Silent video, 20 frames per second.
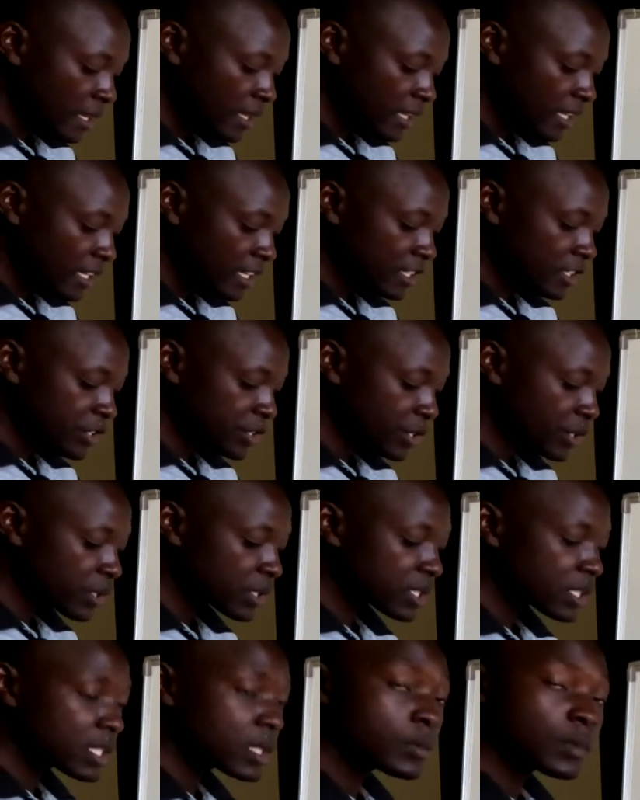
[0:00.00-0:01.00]
In
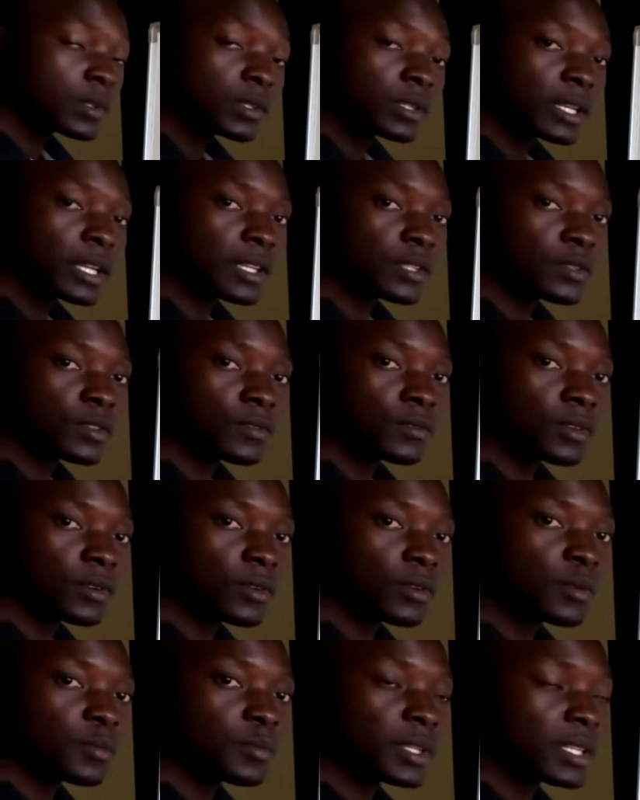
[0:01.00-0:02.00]
short, the modulus of a
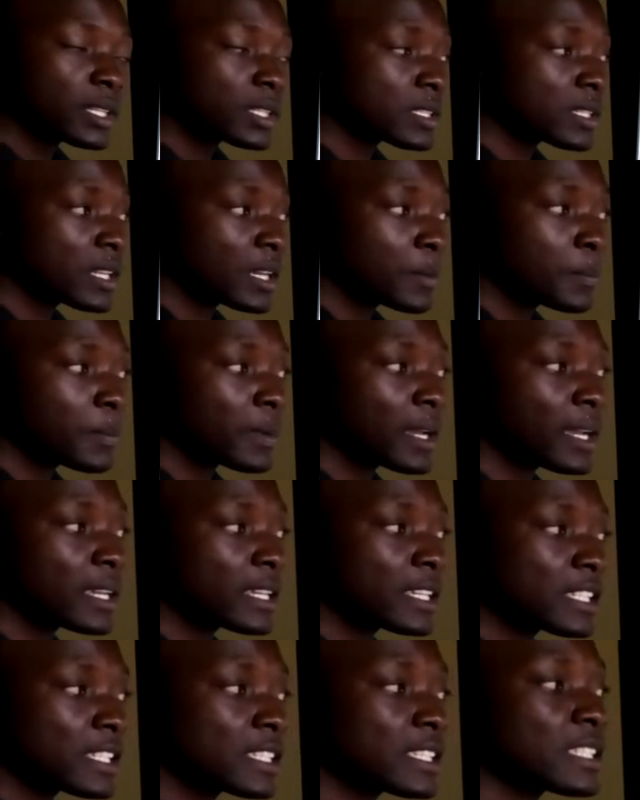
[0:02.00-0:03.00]
complex number
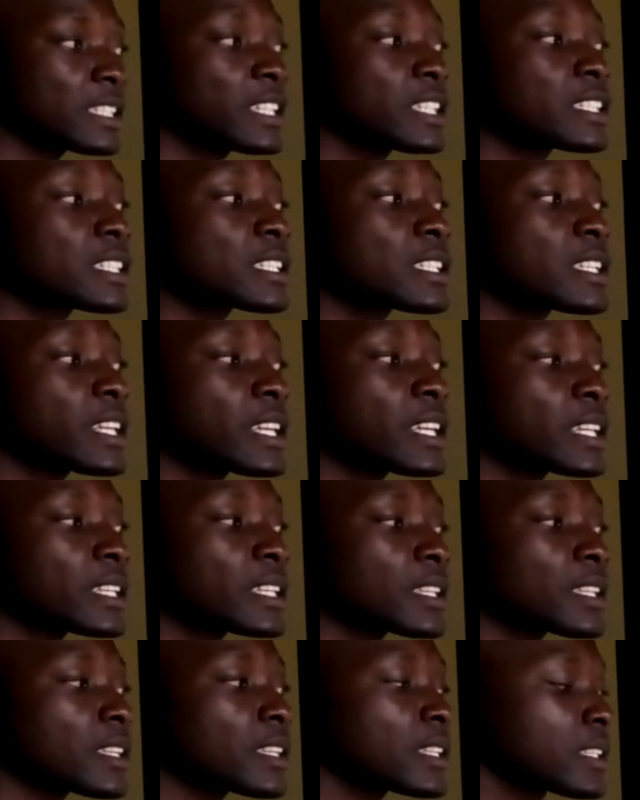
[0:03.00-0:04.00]
is its
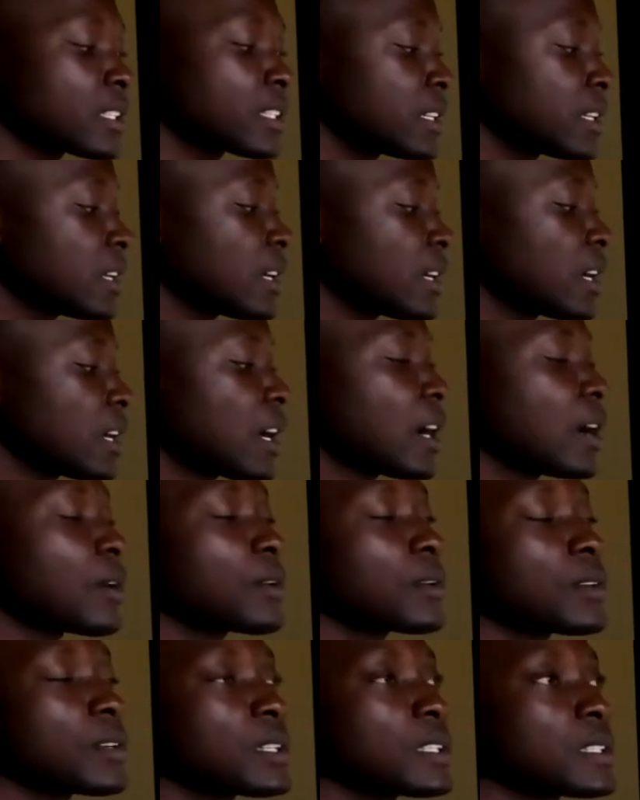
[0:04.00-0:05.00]
length.
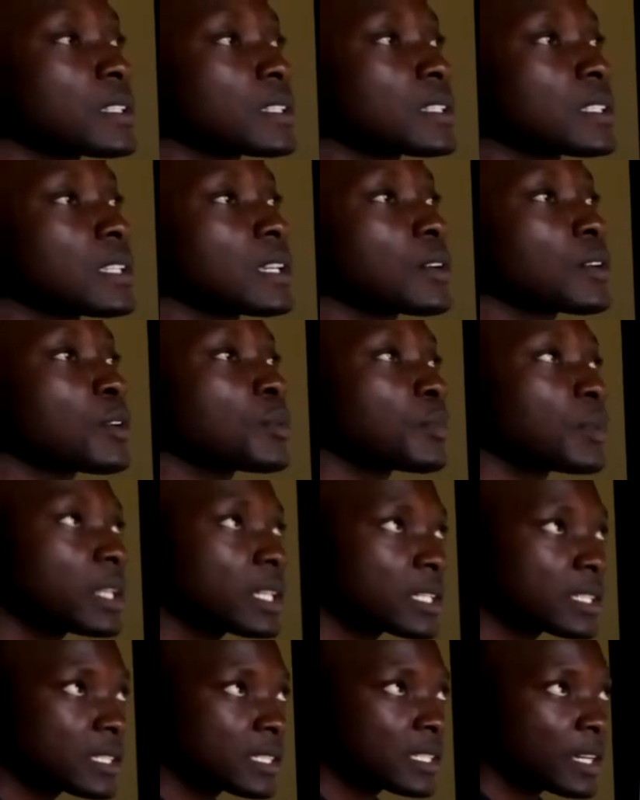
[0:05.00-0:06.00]
How is the
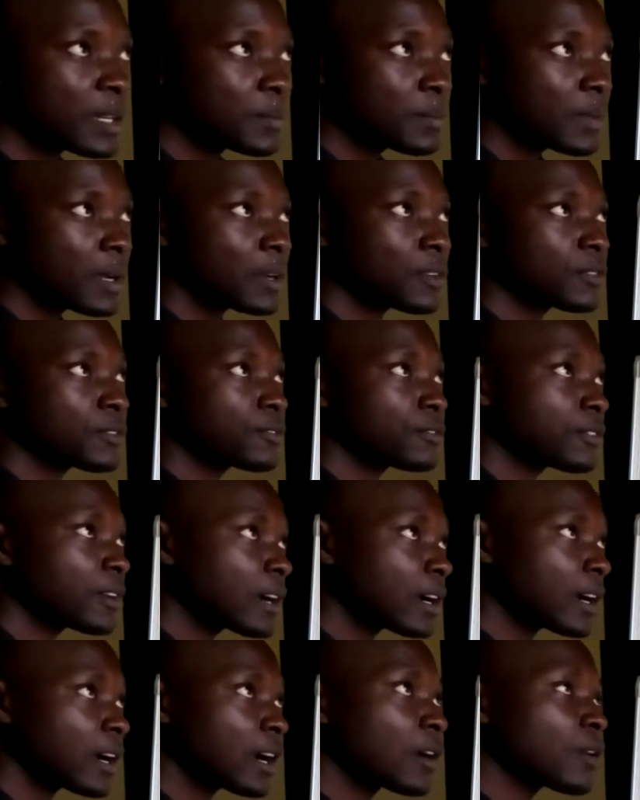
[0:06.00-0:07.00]
complex number
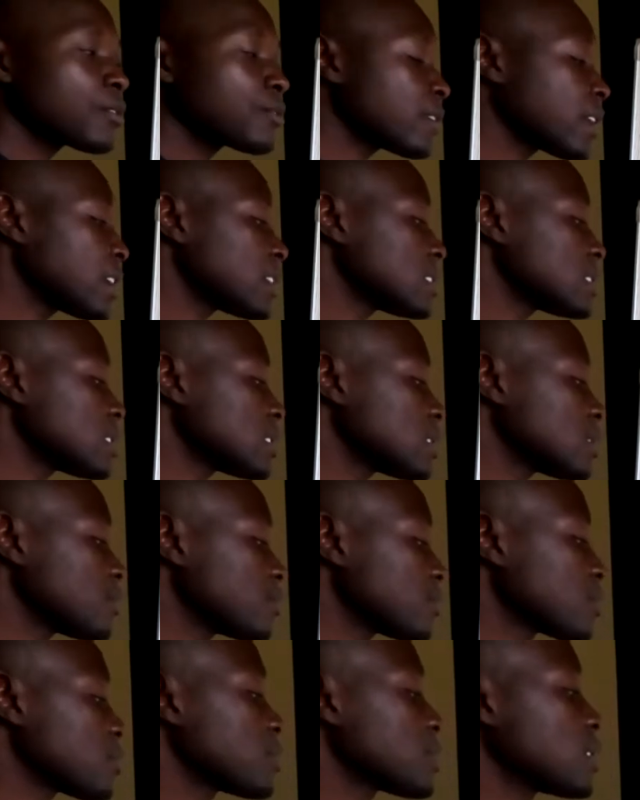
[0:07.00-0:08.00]
far? How far is it
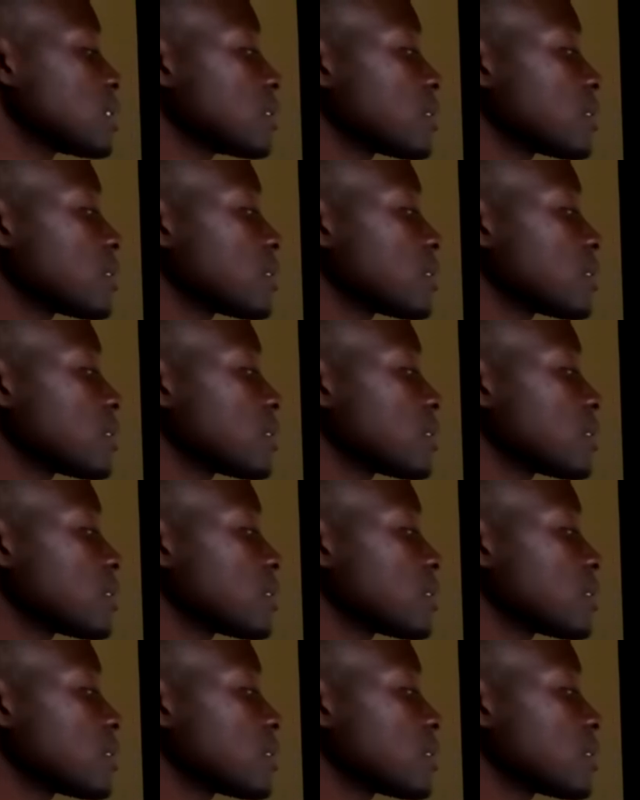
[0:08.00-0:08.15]
from the